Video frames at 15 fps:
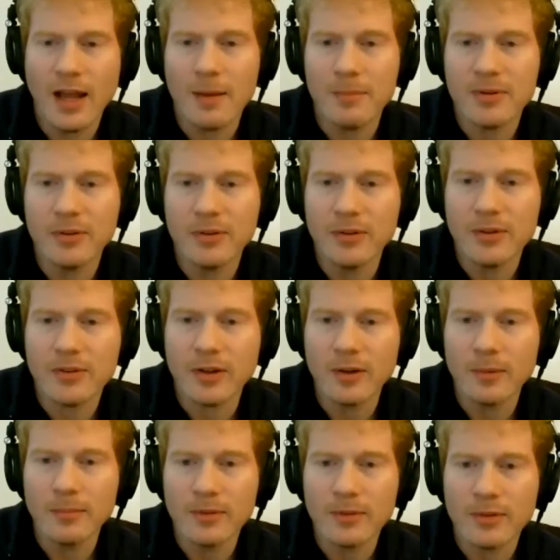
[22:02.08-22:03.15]
absolute
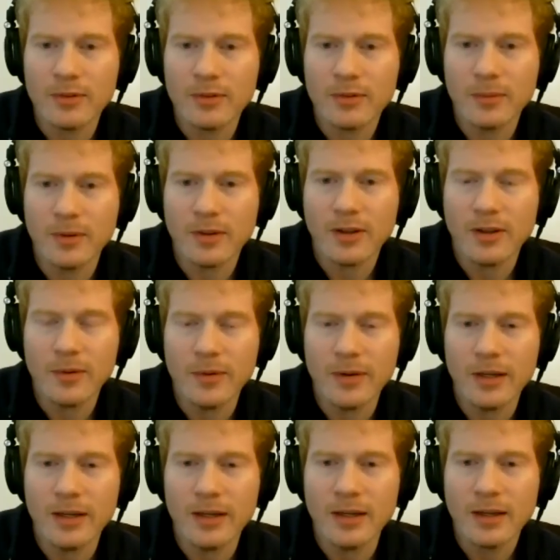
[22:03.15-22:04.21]
terms with
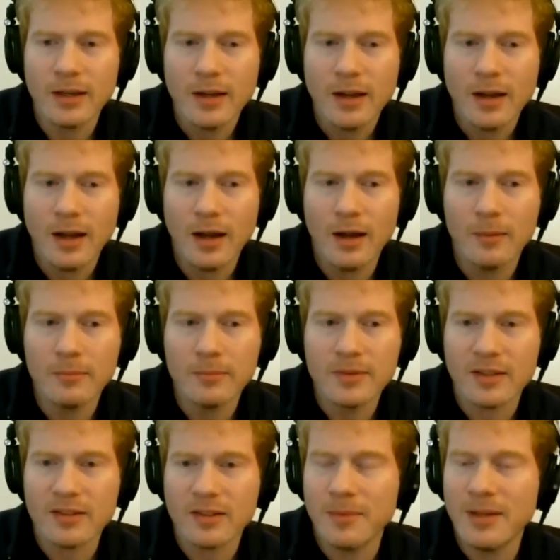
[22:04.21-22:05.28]
QE
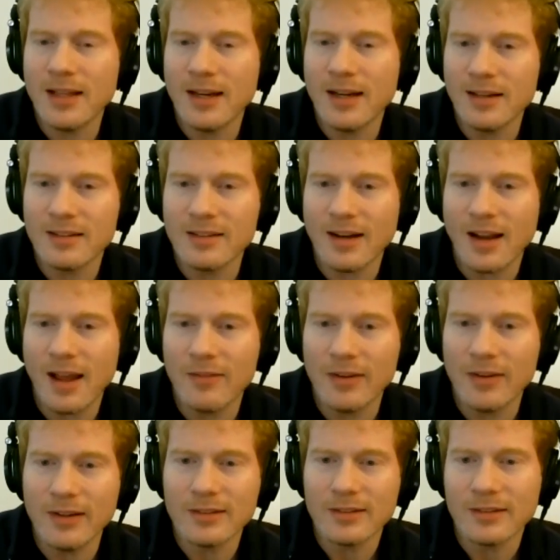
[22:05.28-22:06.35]
doesn't mean that it isn't
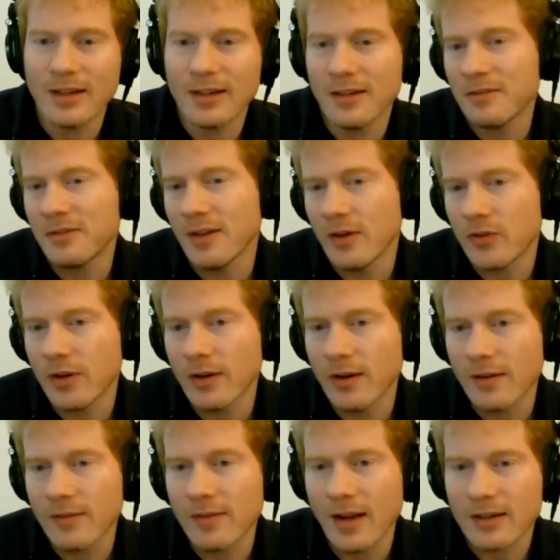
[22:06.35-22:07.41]
having an inflationary
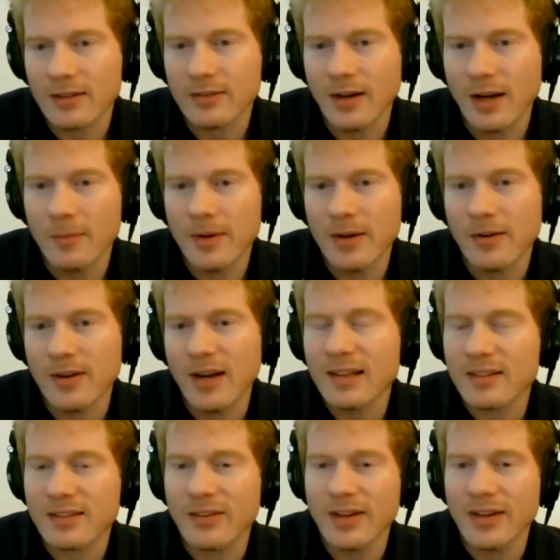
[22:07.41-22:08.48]
effect, right? We don't
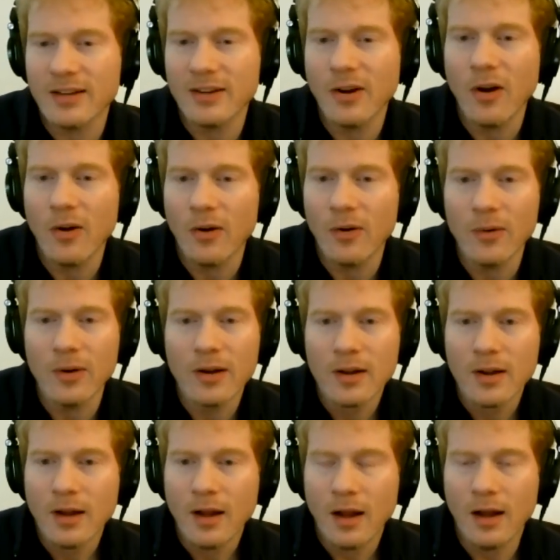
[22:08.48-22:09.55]
necessarily know
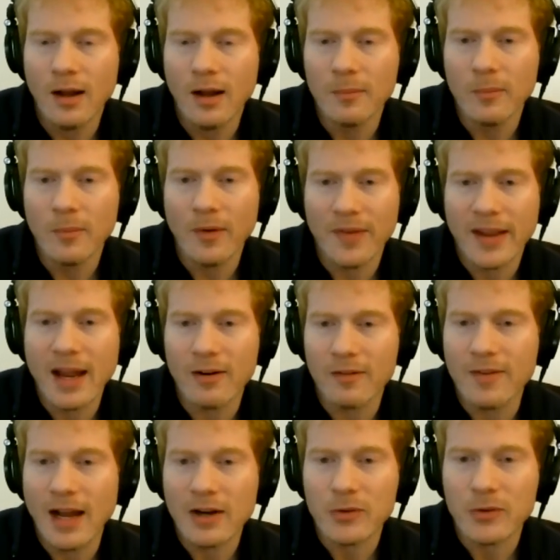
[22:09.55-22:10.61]
what the
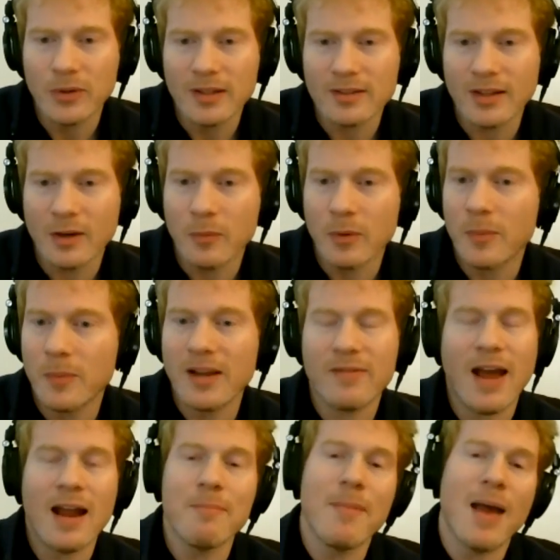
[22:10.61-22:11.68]
counterfactual is. Like, would we have
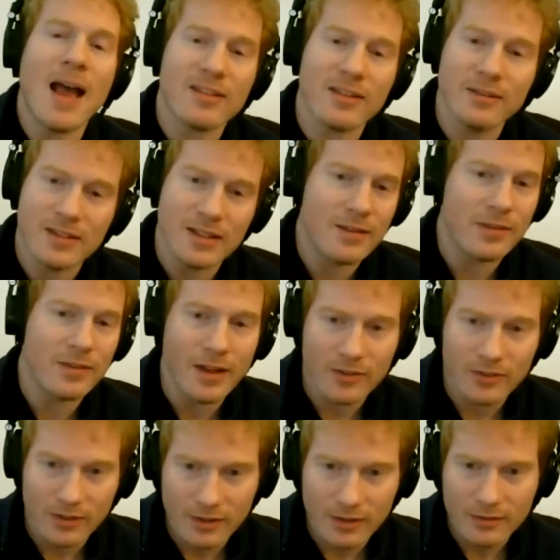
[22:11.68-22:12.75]
had massive
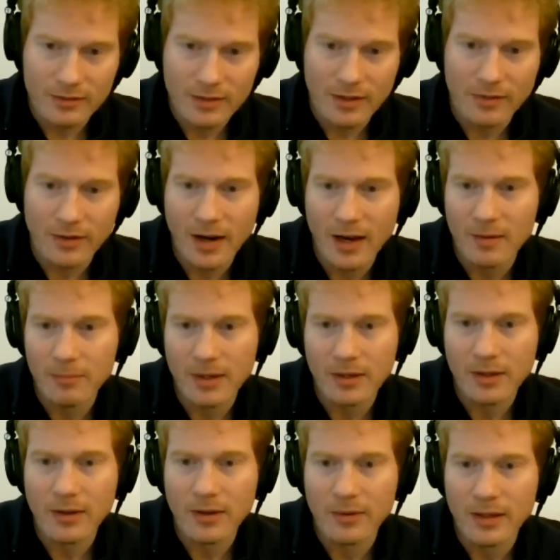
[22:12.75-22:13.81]
deflation if there hadn't been
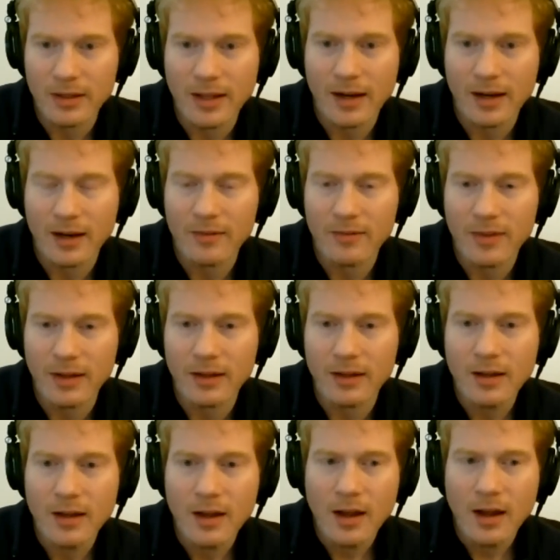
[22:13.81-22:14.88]
QE, that kind of thing.
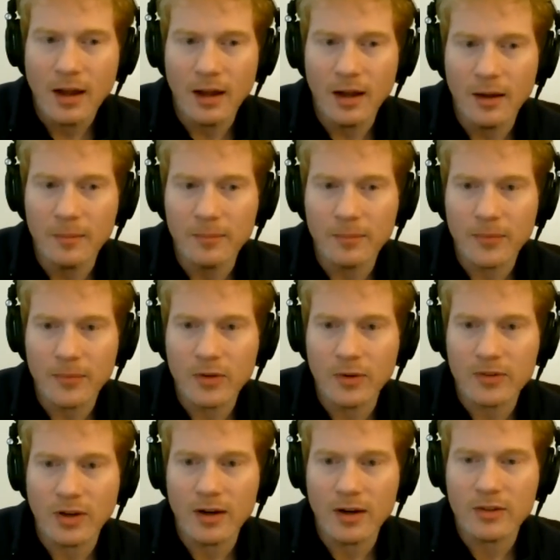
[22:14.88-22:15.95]
So
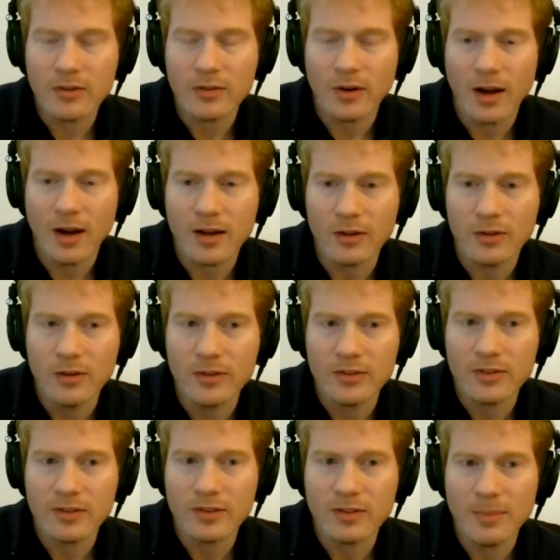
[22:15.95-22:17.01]
it's hard to draw
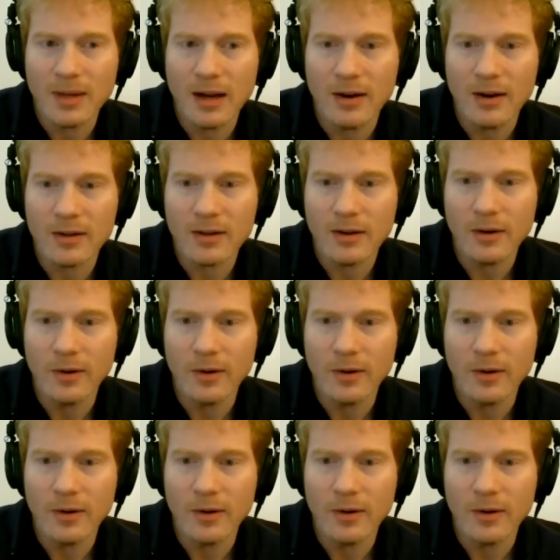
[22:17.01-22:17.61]
conclusions about,